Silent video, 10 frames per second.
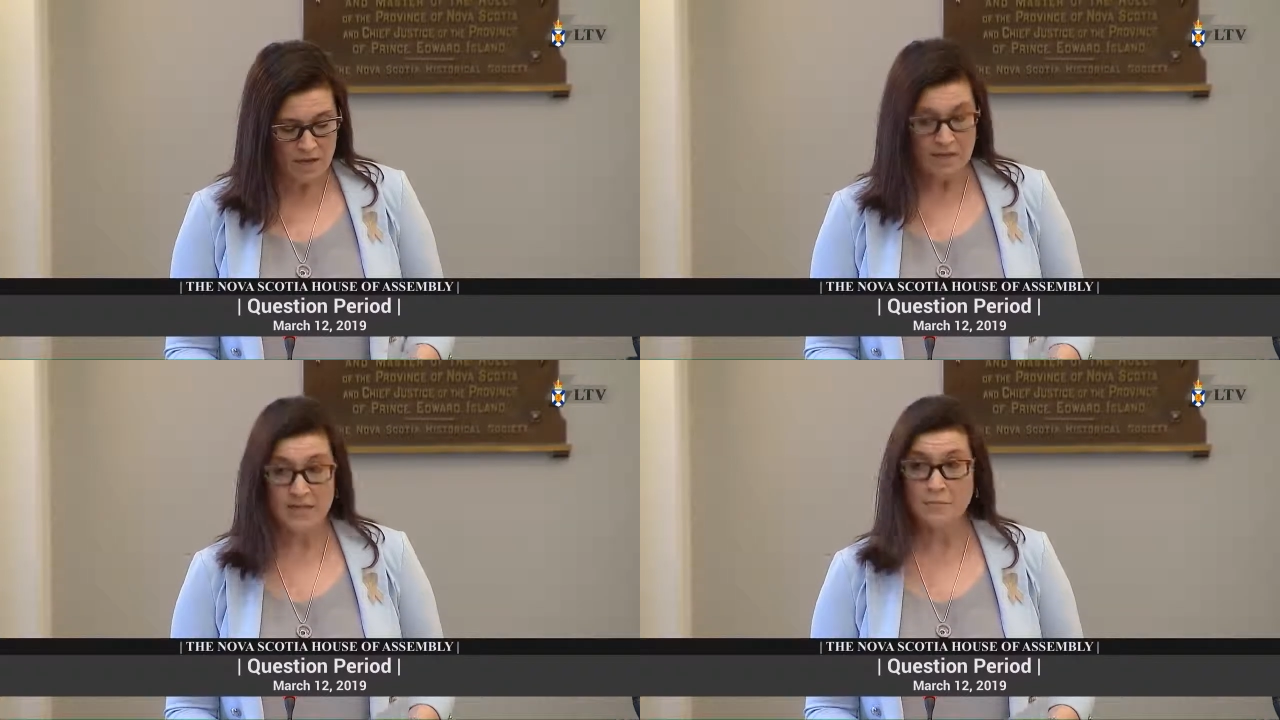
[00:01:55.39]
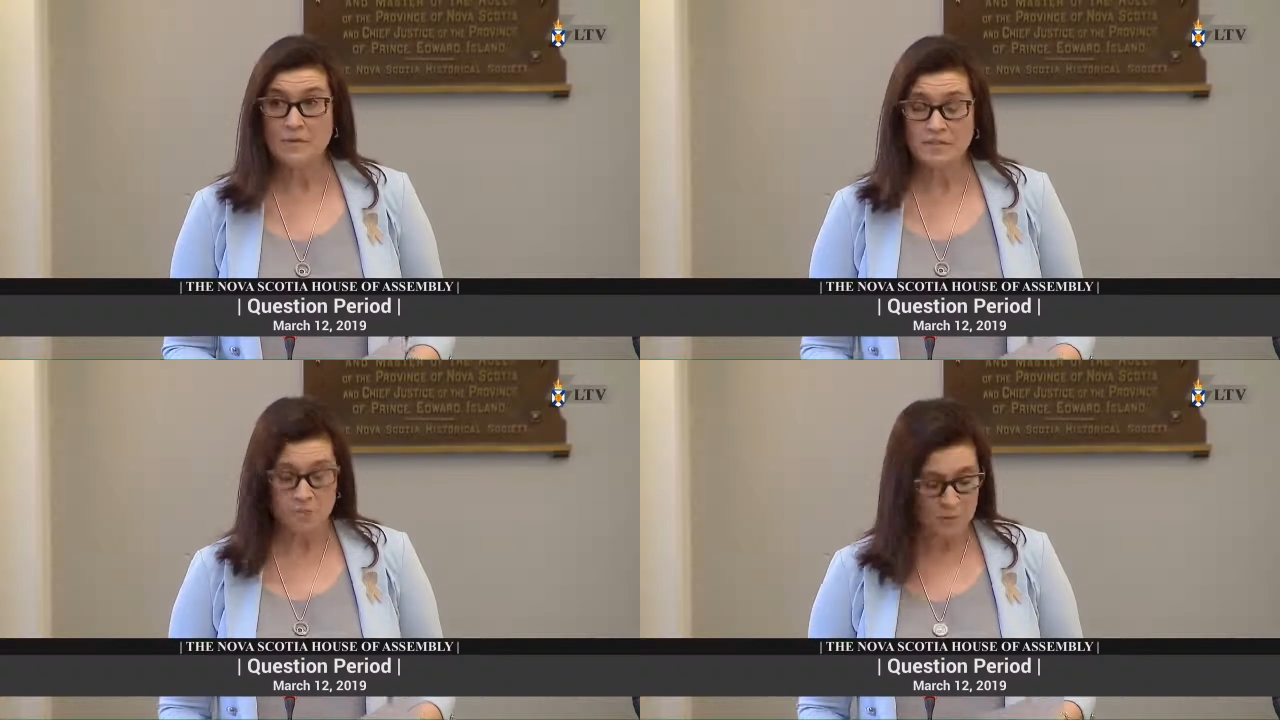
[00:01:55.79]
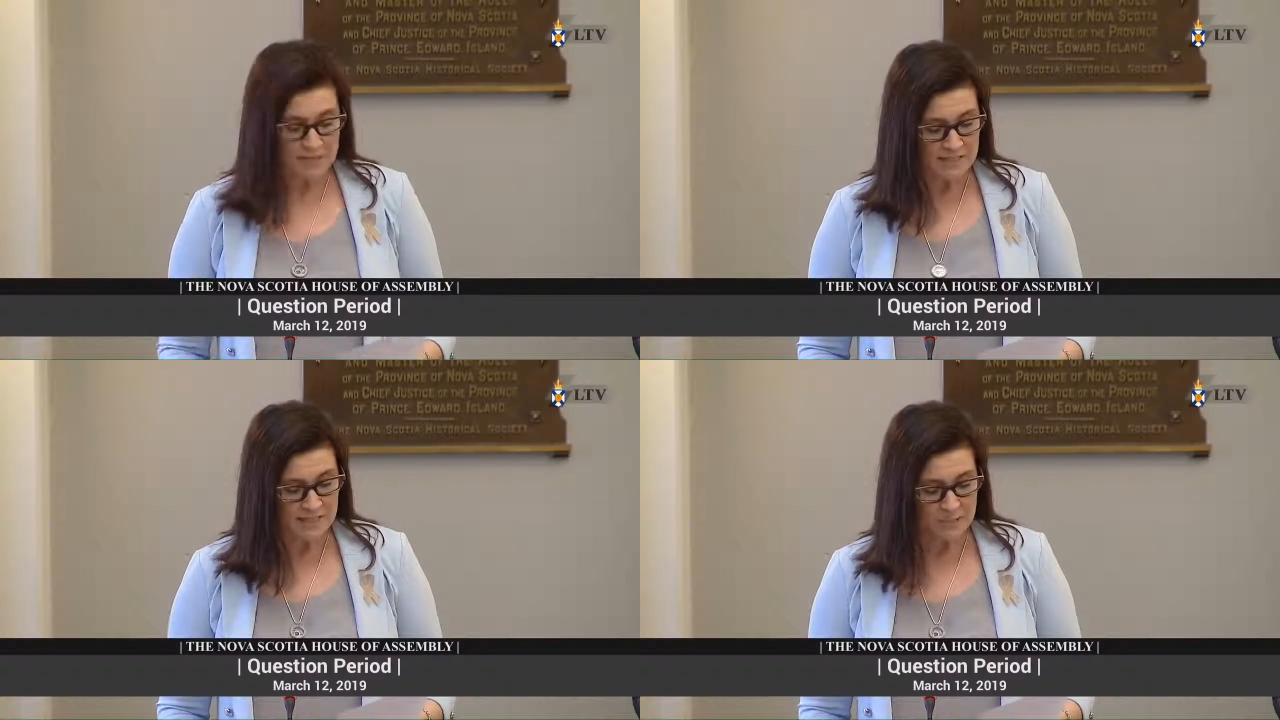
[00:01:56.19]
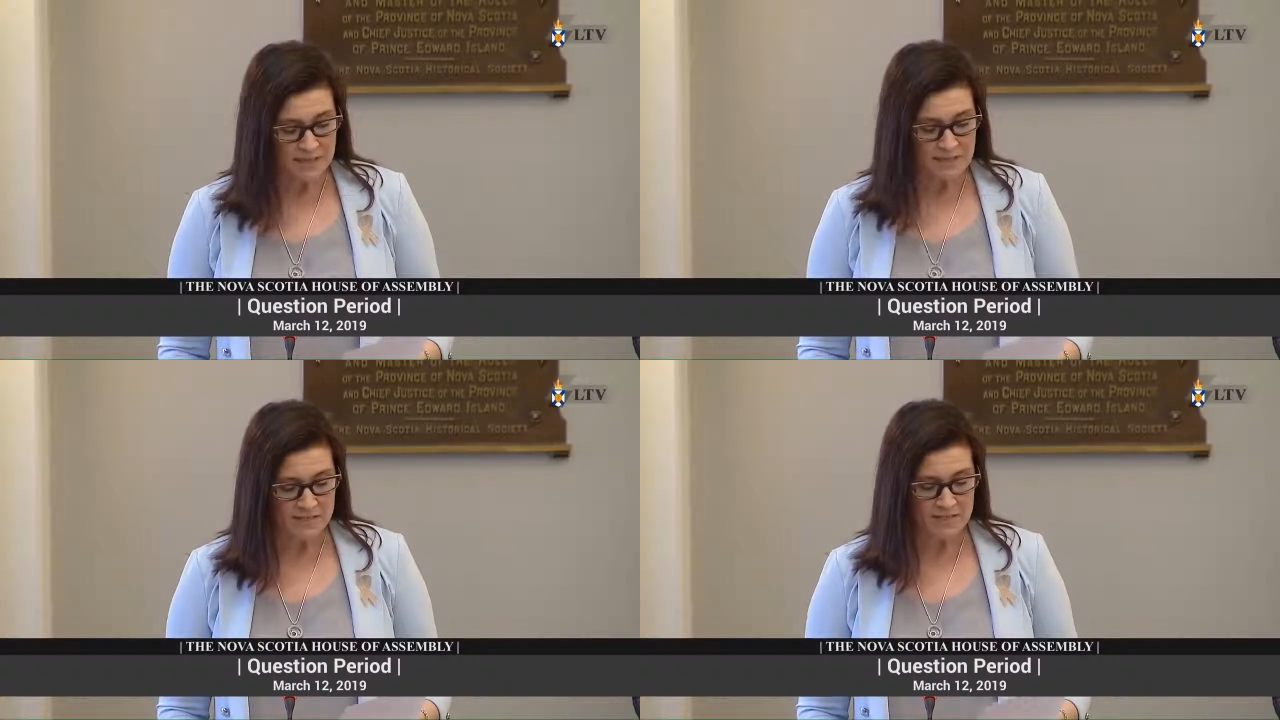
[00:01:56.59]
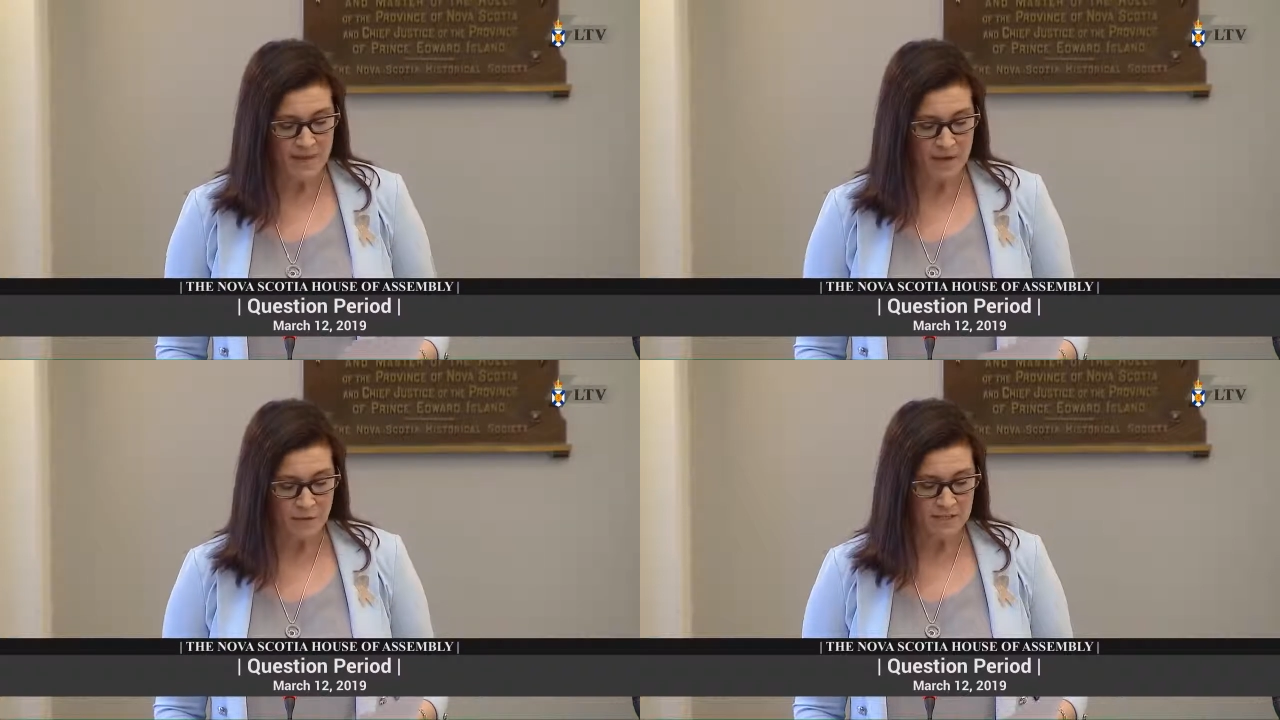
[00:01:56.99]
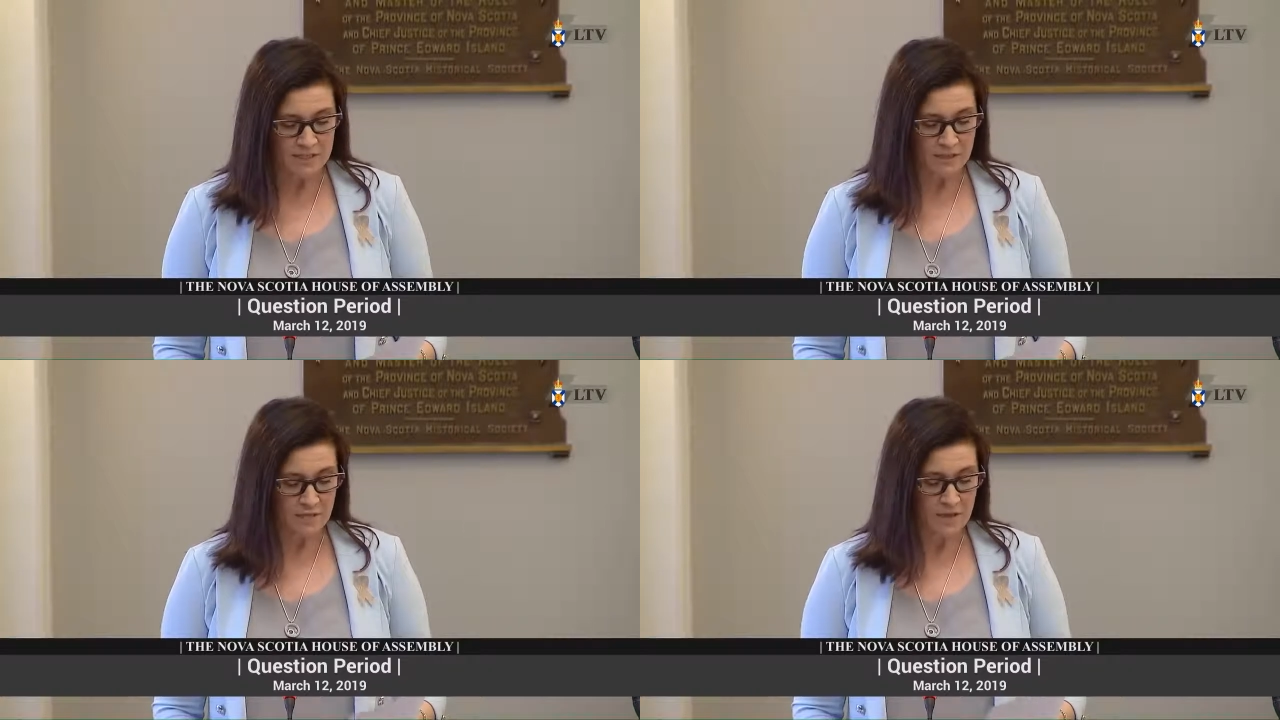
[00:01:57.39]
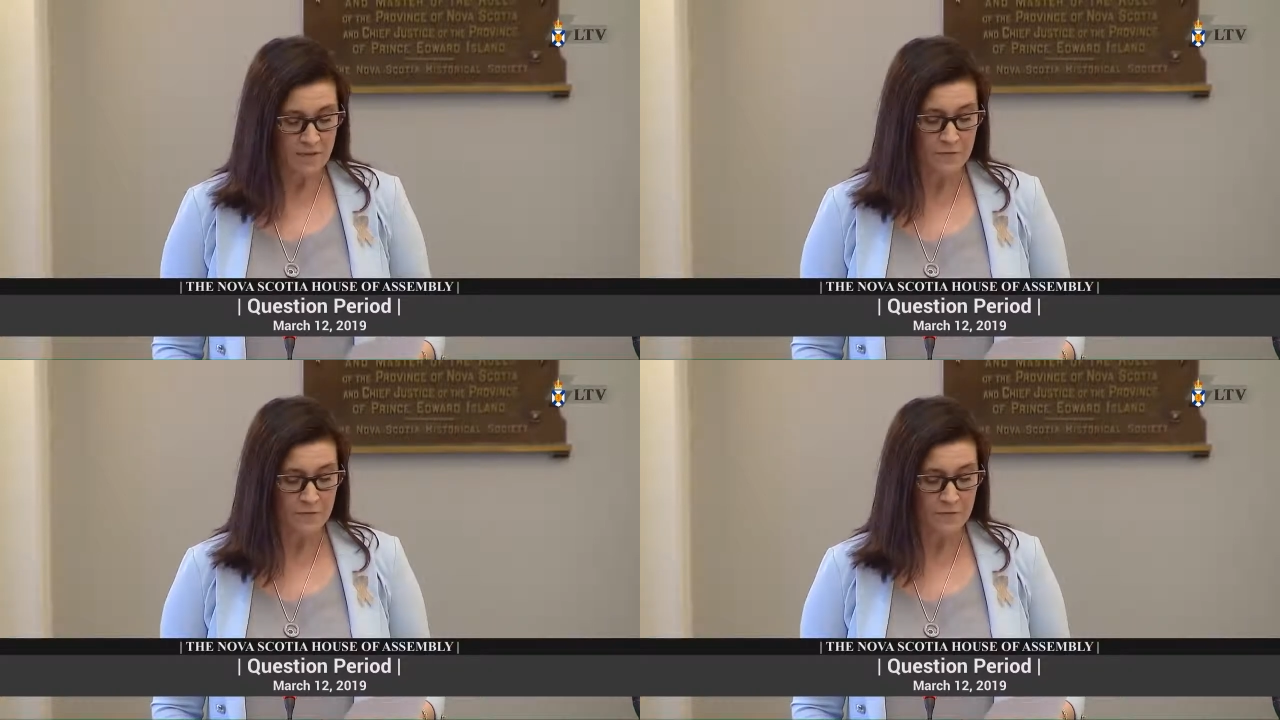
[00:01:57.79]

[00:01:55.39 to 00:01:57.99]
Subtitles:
Can the minister please explain to this House if